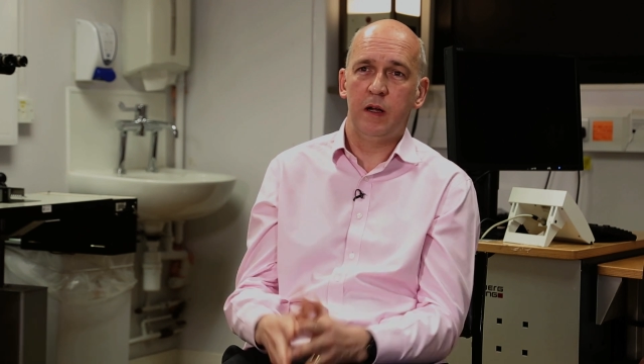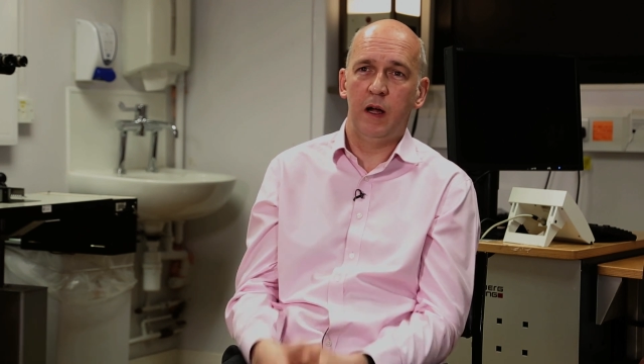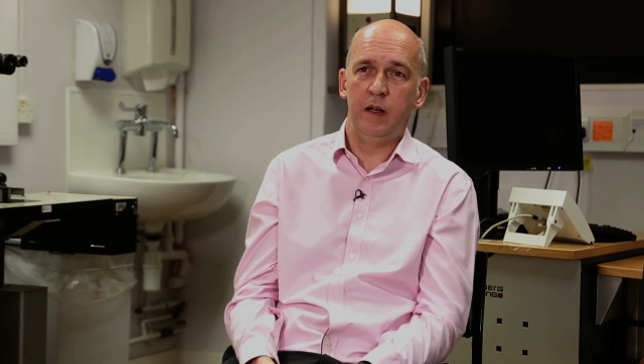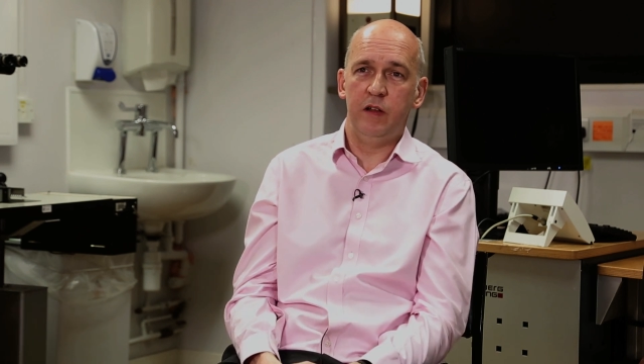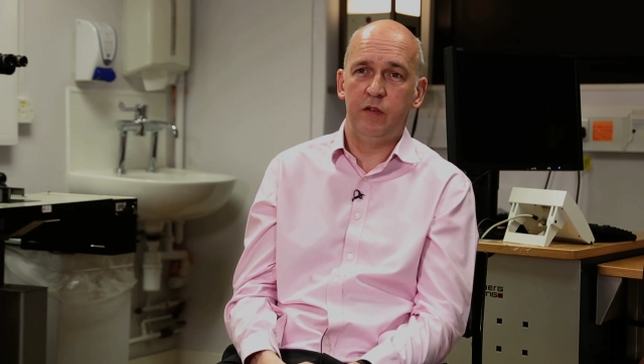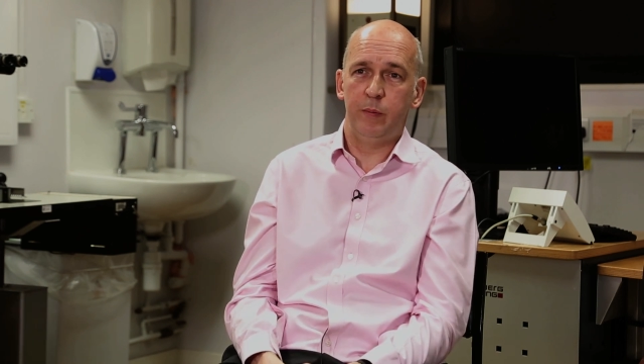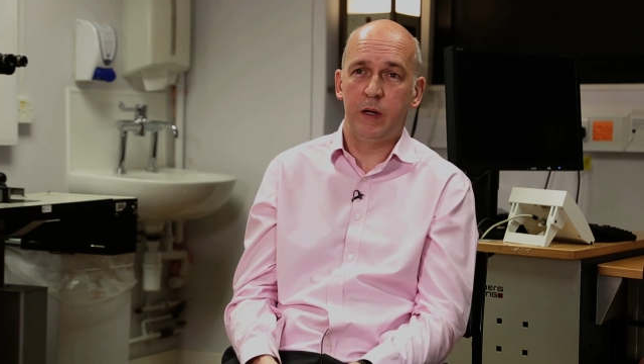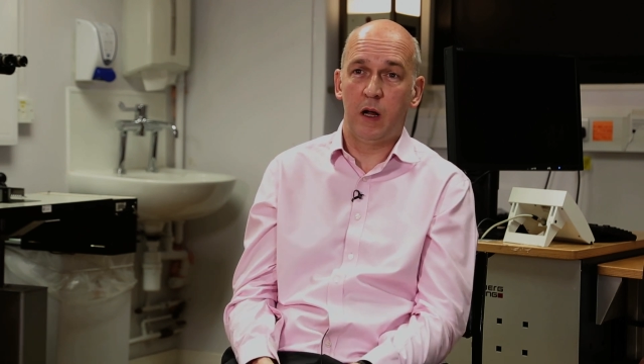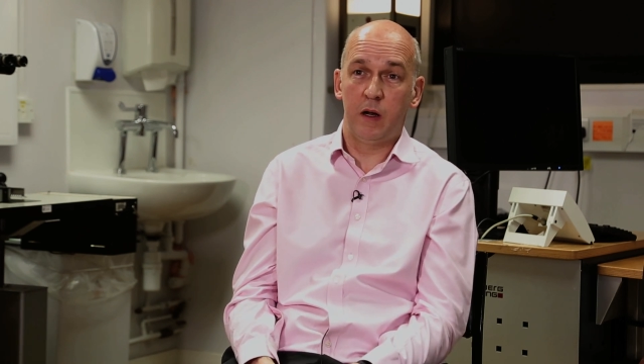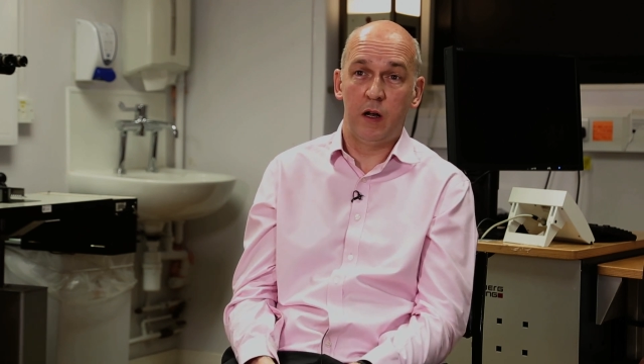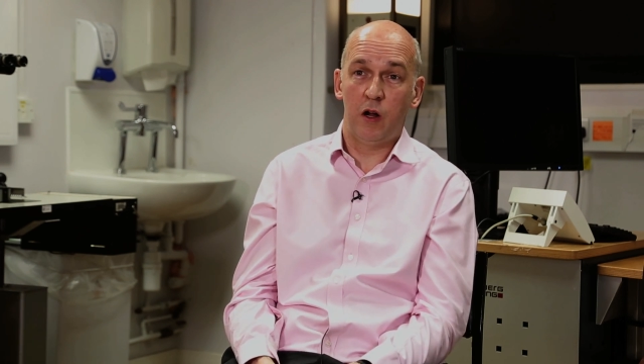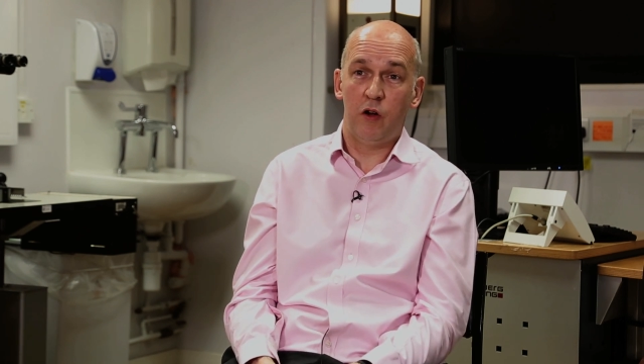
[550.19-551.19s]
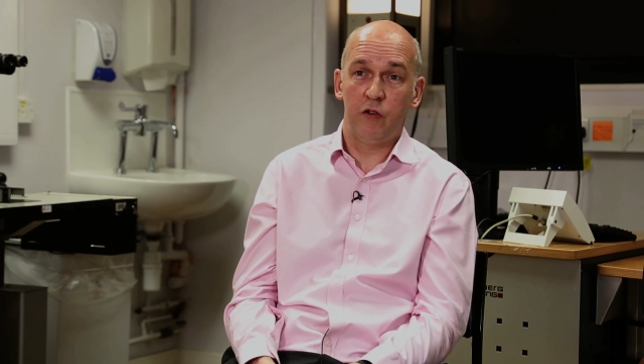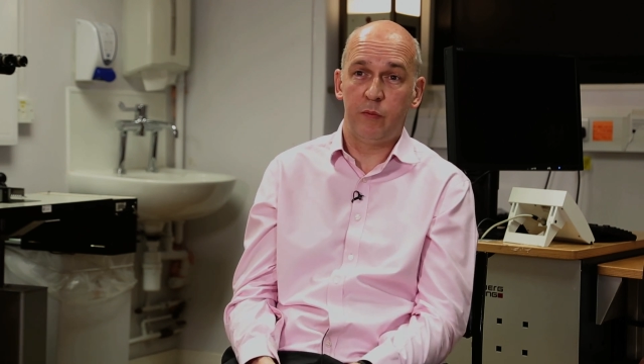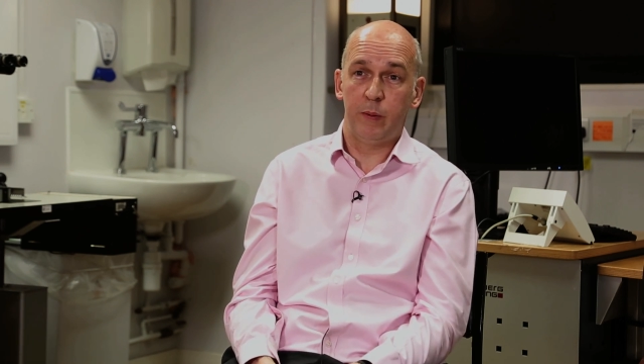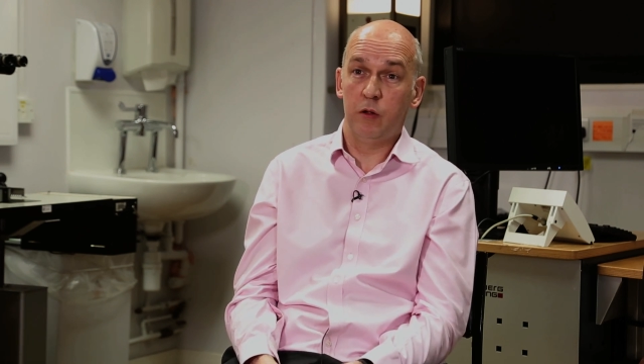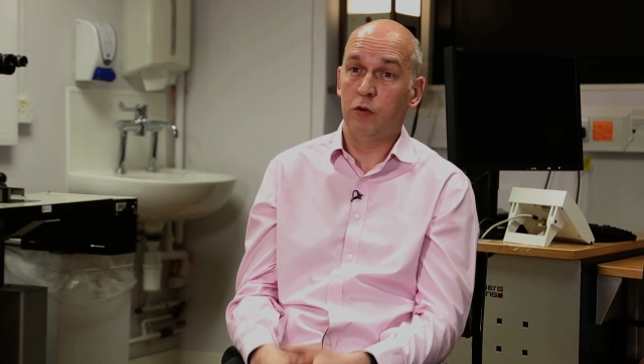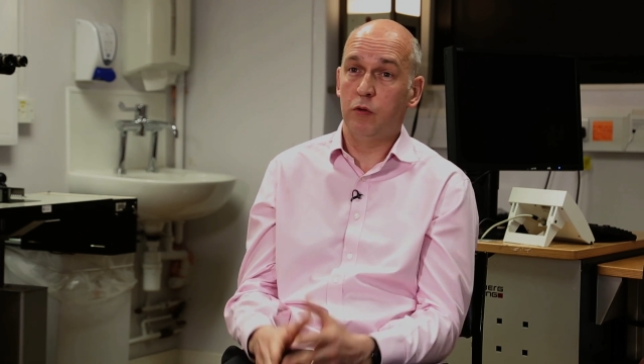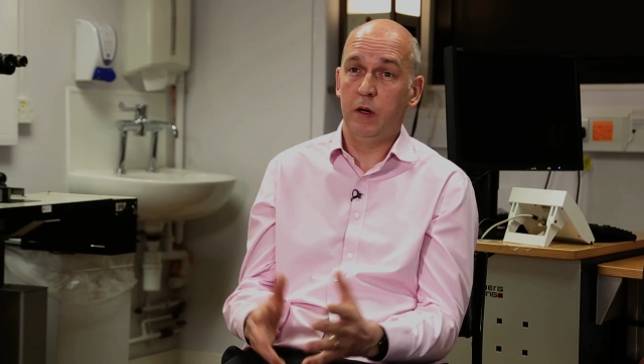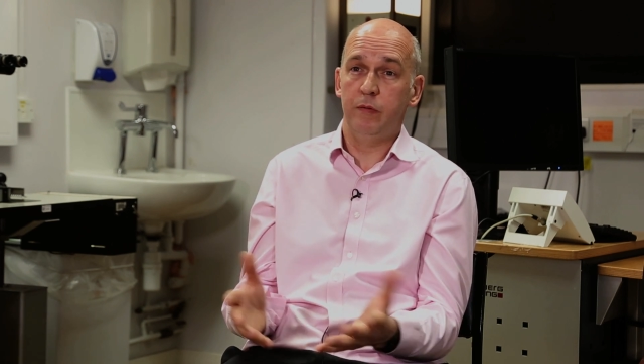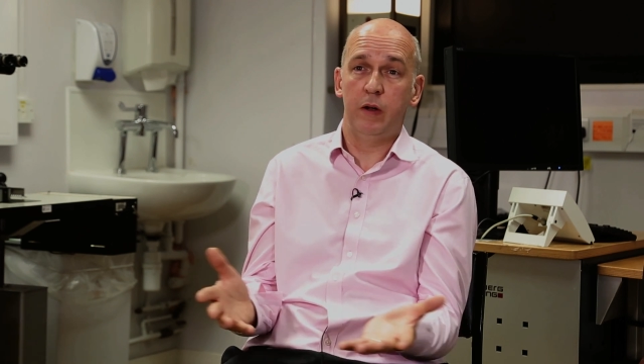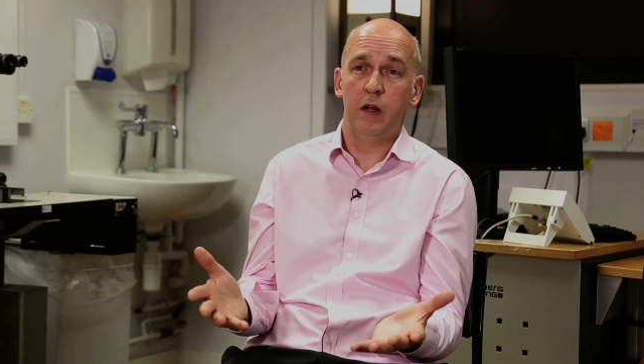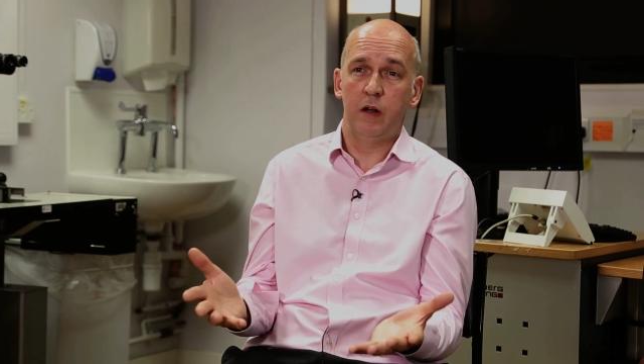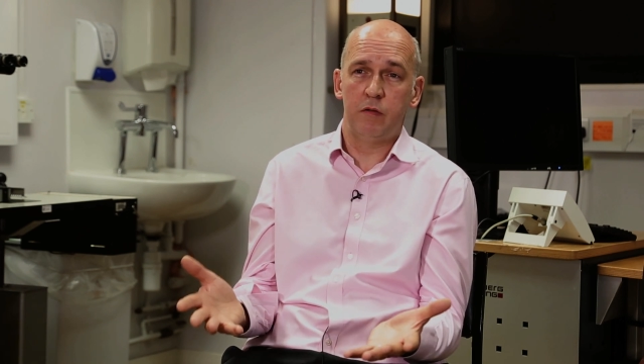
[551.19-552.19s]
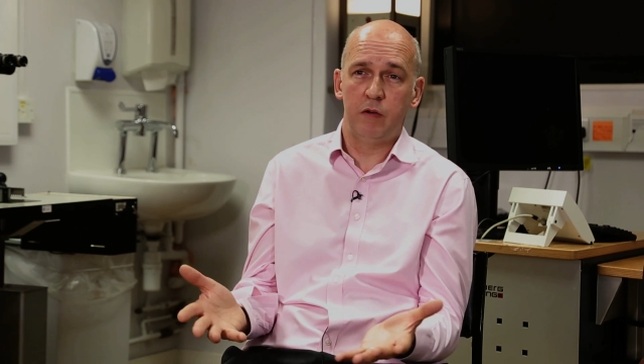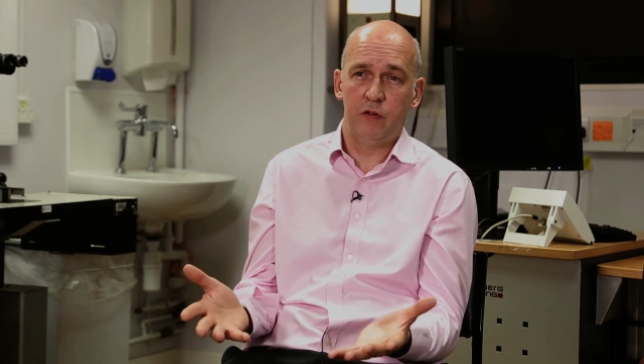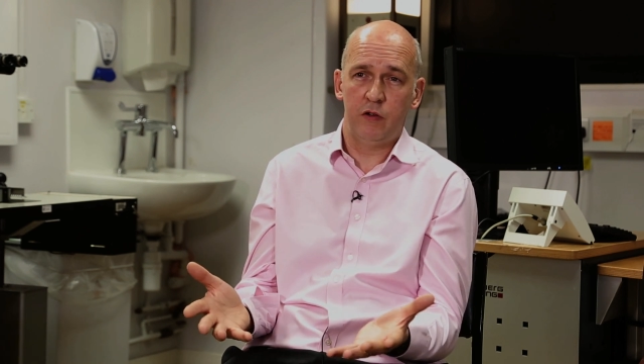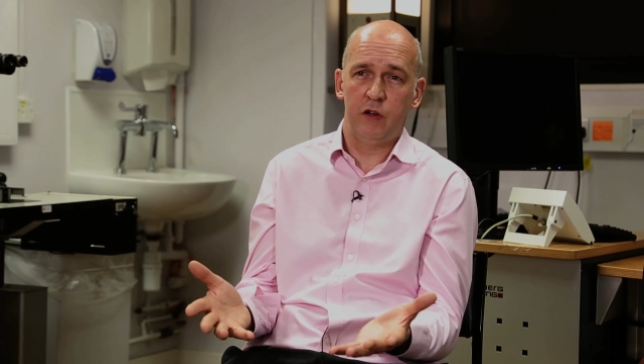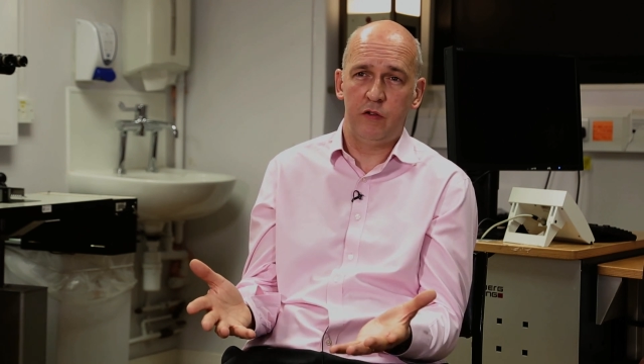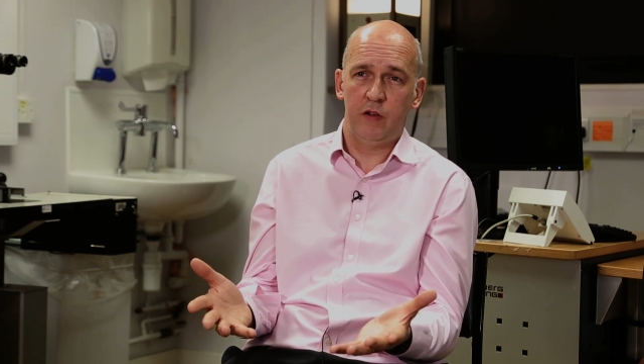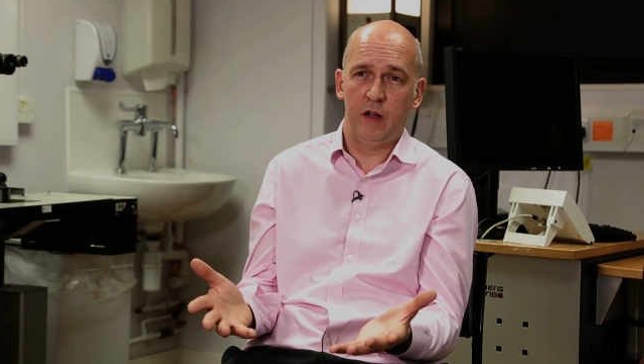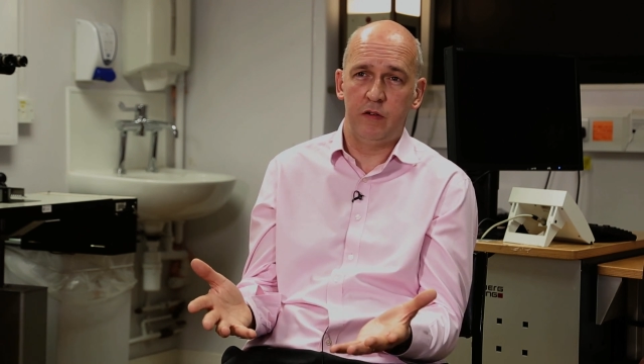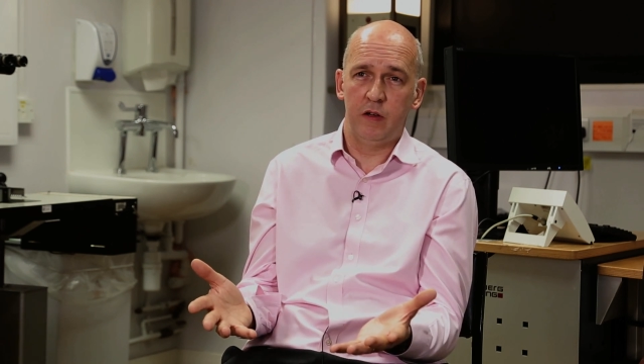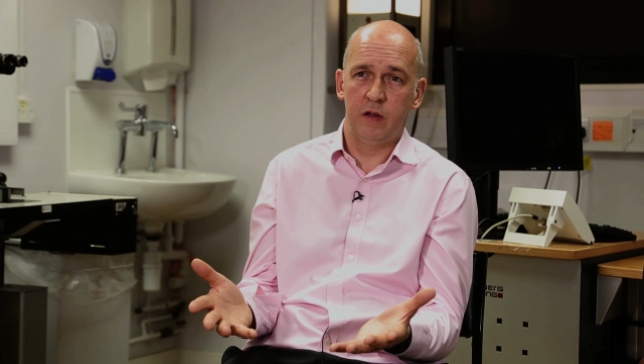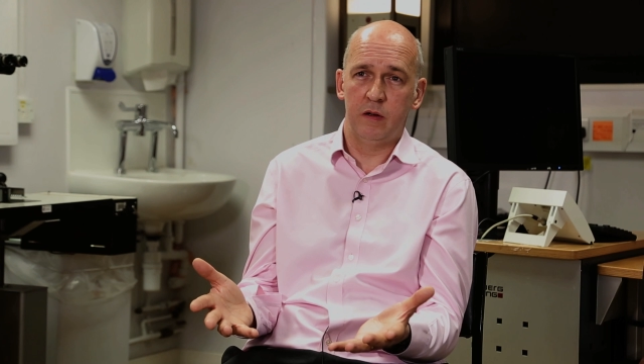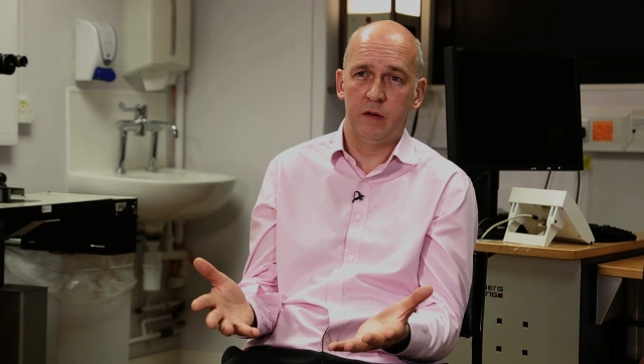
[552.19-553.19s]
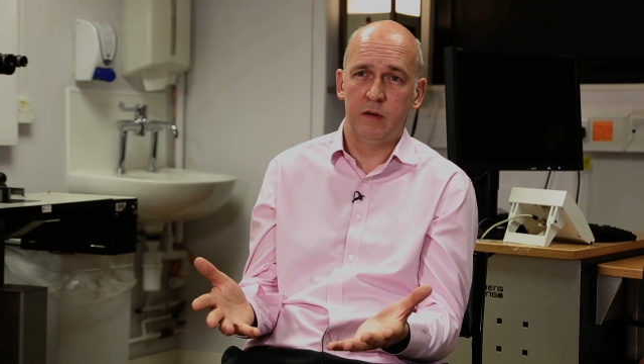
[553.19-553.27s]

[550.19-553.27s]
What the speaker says: and need to be done in a hospital or even in a research setting.